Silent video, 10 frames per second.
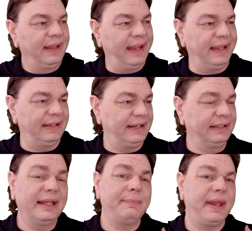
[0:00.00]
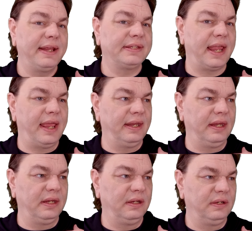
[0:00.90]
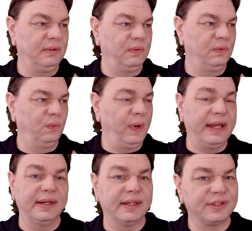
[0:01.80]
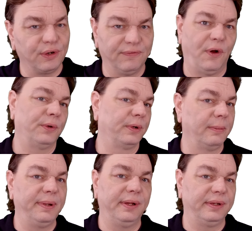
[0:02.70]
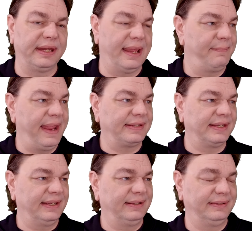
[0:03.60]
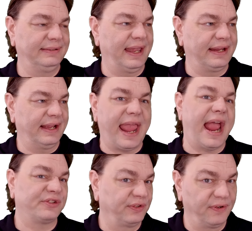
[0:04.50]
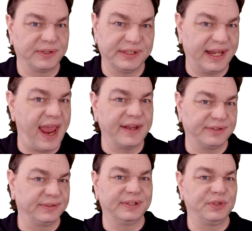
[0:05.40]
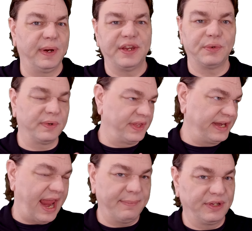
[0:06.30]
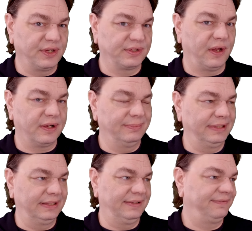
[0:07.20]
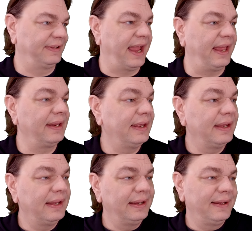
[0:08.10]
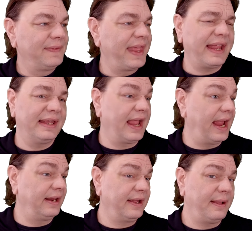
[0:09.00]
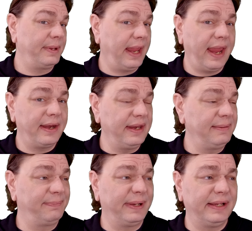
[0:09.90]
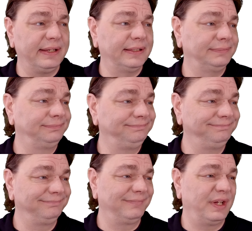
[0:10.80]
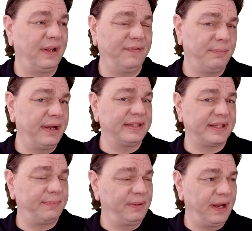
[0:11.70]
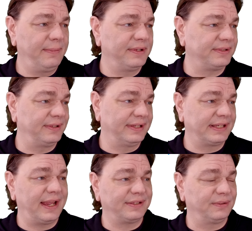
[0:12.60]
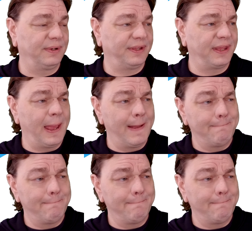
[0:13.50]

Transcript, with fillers: it eliminates any weakness or vulnerability. It makes it like a caster versus caster situation where the damage is all completely flat. That can kind of come in handy, but you know, if you're bringing Semiramis or an assassin with,